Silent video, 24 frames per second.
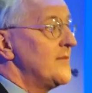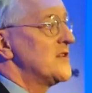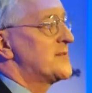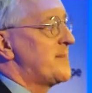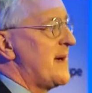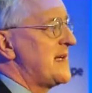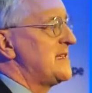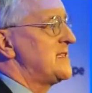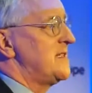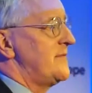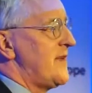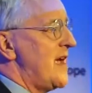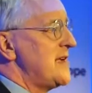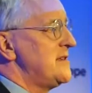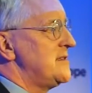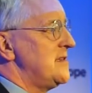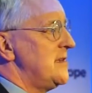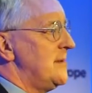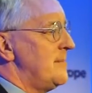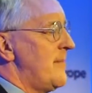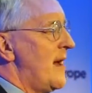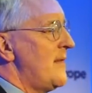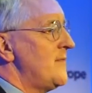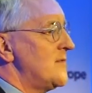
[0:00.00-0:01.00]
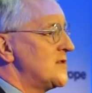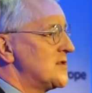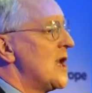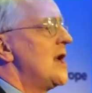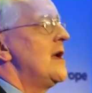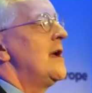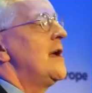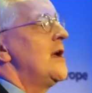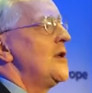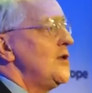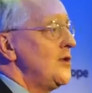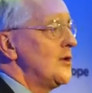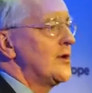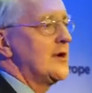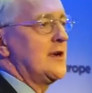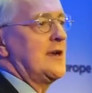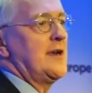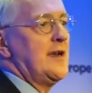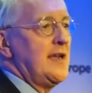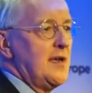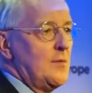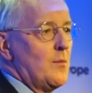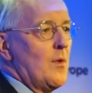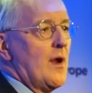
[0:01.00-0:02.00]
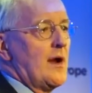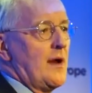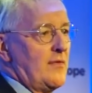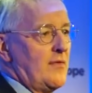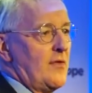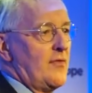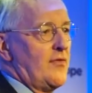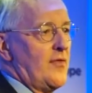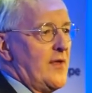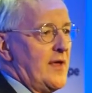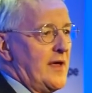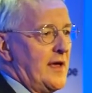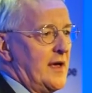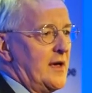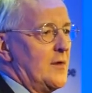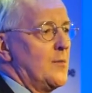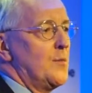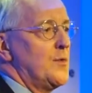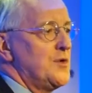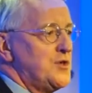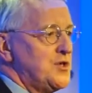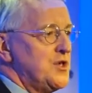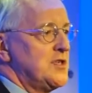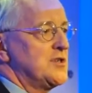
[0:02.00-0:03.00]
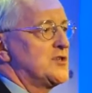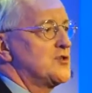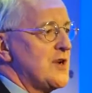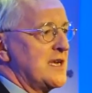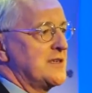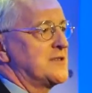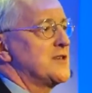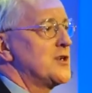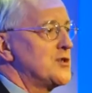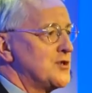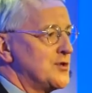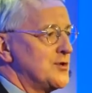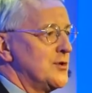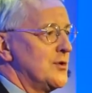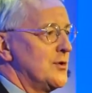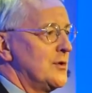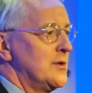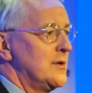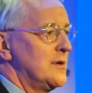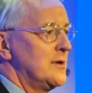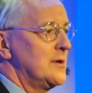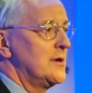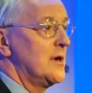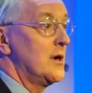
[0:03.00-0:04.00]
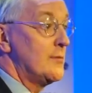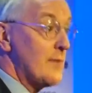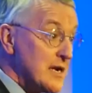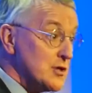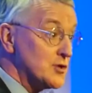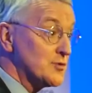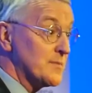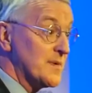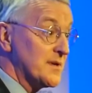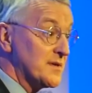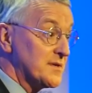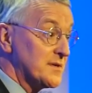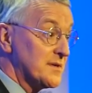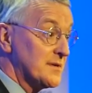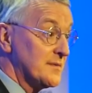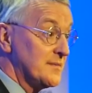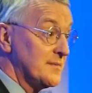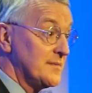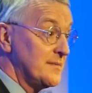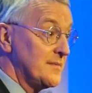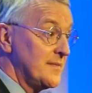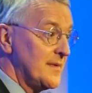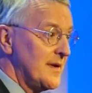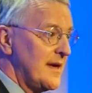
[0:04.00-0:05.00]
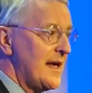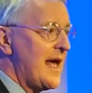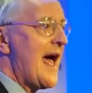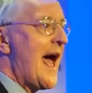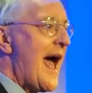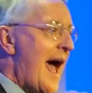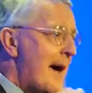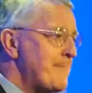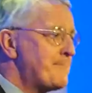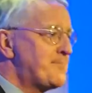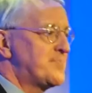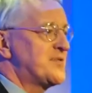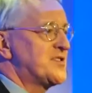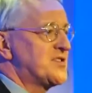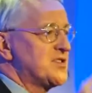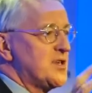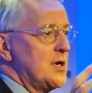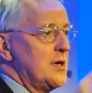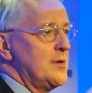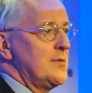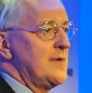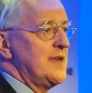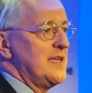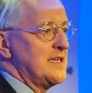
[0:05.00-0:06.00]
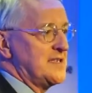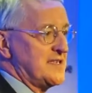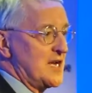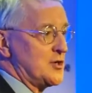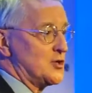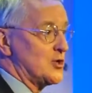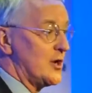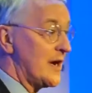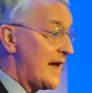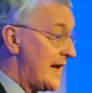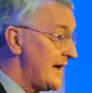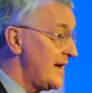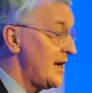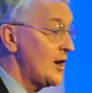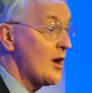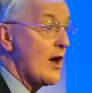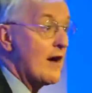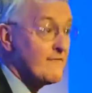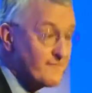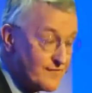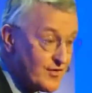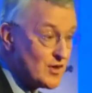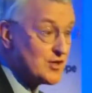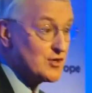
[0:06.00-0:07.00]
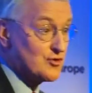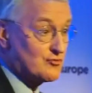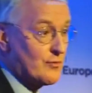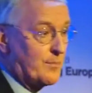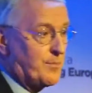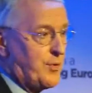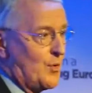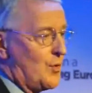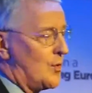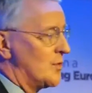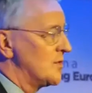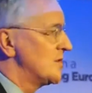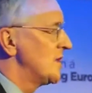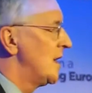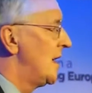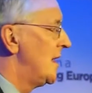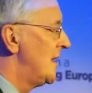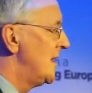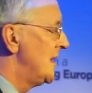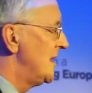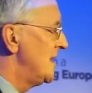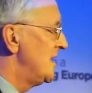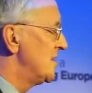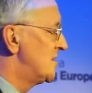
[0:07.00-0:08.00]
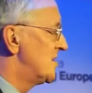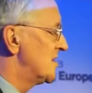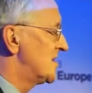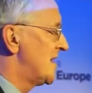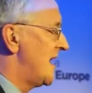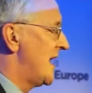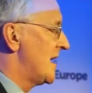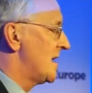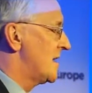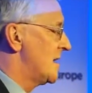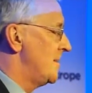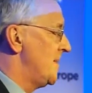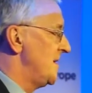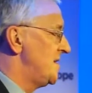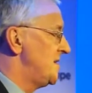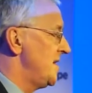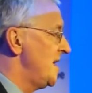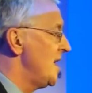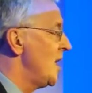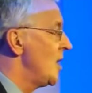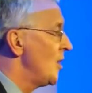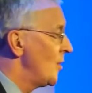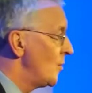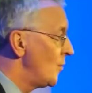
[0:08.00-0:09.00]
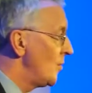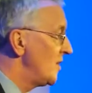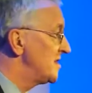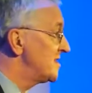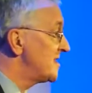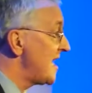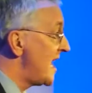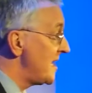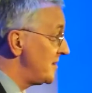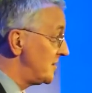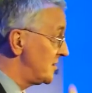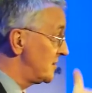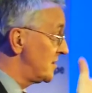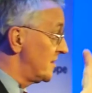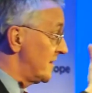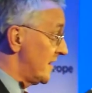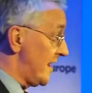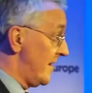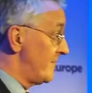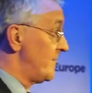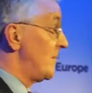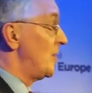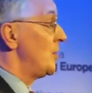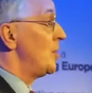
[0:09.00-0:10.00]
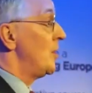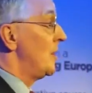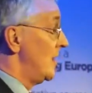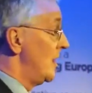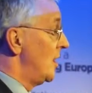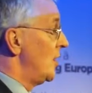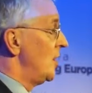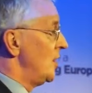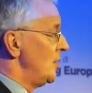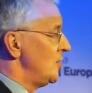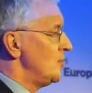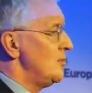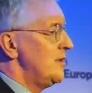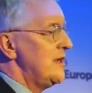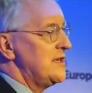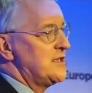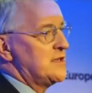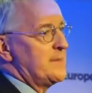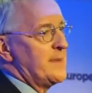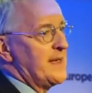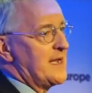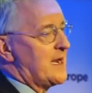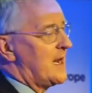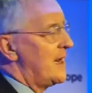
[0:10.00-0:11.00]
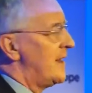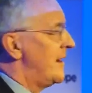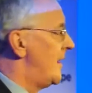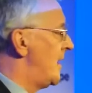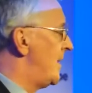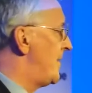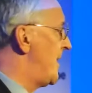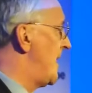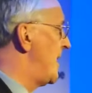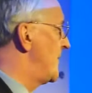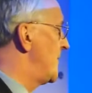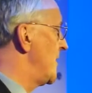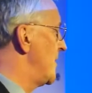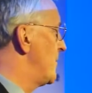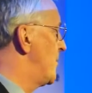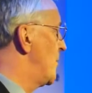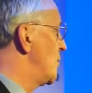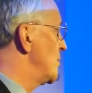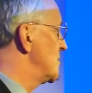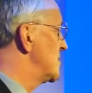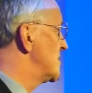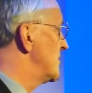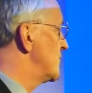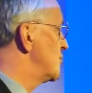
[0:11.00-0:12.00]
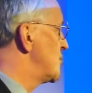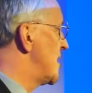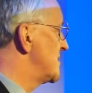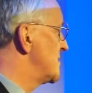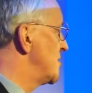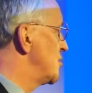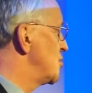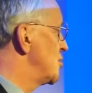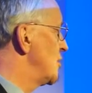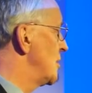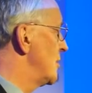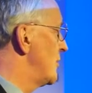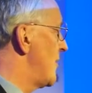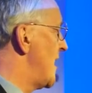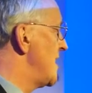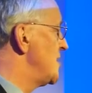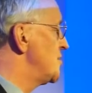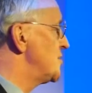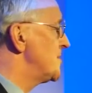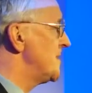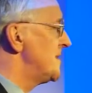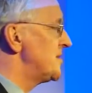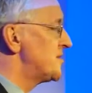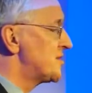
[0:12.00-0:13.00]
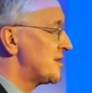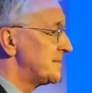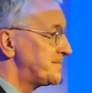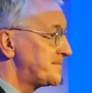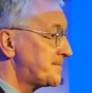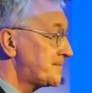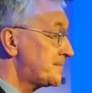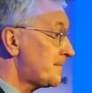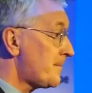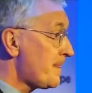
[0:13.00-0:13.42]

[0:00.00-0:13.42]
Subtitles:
in the space of 18 months, you're going to need one other thing, which is transitional arrangements. Absolutely essential. And in our first report as the Select Committee, we said to the government, you need to be clear about the importance of transitional arrangements.